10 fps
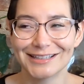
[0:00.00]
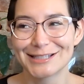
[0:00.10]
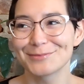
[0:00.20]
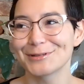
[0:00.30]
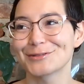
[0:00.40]
the
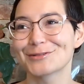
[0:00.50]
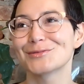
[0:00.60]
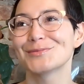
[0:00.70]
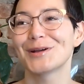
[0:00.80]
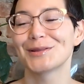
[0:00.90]
spiritual
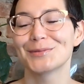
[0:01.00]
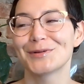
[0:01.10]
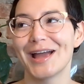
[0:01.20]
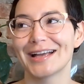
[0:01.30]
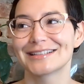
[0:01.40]
part of the
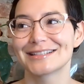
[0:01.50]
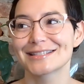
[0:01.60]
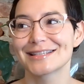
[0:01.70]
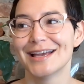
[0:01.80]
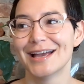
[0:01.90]
practice,
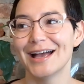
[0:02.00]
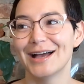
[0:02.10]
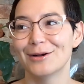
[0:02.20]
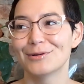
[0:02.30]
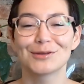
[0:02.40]

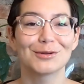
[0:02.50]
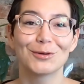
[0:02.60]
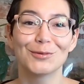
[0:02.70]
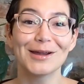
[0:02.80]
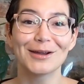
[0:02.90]
uh, whether you're
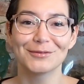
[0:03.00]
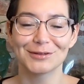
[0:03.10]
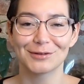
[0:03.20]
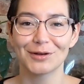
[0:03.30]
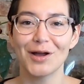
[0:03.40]
aware of it
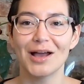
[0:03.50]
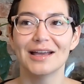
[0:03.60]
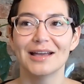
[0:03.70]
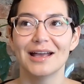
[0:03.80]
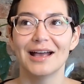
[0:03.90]
or not.
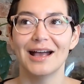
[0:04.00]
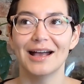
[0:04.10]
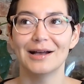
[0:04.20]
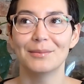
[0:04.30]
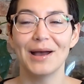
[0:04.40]

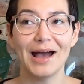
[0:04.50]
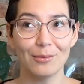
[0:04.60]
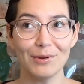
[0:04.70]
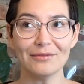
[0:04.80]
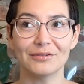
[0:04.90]
Um,
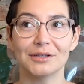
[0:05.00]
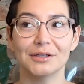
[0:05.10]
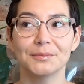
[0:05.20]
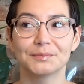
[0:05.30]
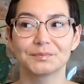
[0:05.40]

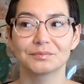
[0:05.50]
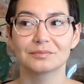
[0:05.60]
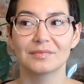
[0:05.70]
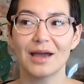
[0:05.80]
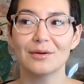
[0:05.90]
however,
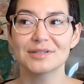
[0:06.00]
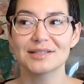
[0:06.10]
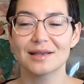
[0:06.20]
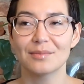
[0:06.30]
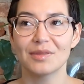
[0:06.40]
that was
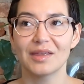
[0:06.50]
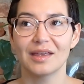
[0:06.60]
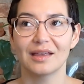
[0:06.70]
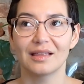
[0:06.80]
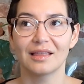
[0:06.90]

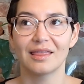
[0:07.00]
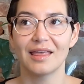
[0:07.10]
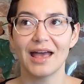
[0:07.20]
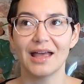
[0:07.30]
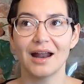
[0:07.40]
something
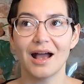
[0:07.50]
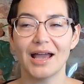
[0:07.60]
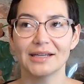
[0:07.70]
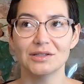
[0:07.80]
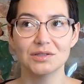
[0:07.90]
that I
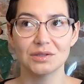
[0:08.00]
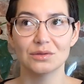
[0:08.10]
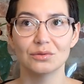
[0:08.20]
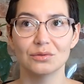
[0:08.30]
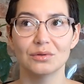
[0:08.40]
could
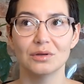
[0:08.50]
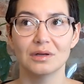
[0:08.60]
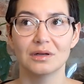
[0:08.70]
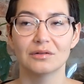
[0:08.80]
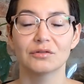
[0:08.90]
do
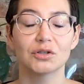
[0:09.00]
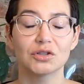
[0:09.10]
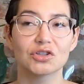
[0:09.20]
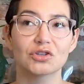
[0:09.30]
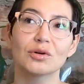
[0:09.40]
for a
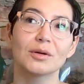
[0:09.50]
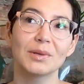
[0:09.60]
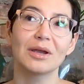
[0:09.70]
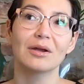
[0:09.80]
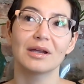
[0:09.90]
short
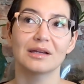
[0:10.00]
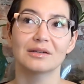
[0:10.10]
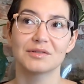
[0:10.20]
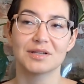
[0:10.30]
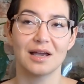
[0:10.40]
period of
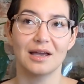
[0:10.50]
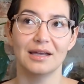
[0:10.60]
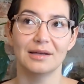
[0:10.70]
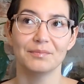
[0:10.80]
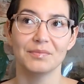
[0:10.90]

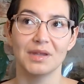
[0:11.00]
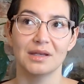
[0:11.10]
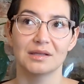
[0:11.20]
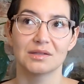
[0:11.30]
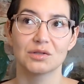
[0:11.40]
time
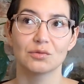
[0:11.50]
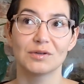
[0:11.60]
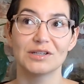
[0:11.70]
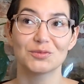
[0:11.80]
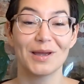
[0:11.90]
to
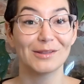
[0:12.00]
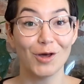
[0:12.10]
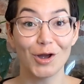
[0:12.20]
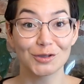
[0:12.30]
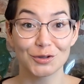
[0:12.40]
reach my
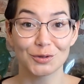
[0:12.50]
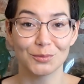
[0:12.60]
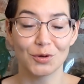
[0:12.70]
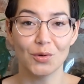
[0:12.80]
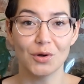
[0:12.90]
long term
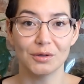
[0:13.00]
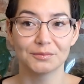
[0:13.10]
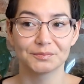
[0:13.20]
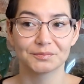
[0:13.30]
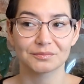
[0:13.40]
goal.
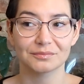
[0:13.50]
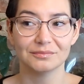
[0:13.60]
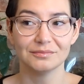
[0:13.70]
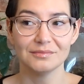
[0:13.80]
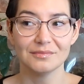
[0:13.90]

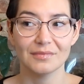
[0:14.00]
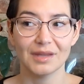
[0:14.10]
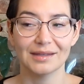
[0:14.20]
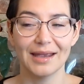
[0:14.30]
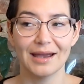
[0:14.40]

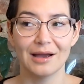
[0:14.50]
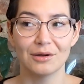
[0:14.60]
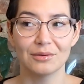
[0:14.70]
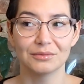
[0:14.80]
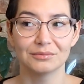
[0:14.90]

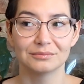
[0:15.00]
Now,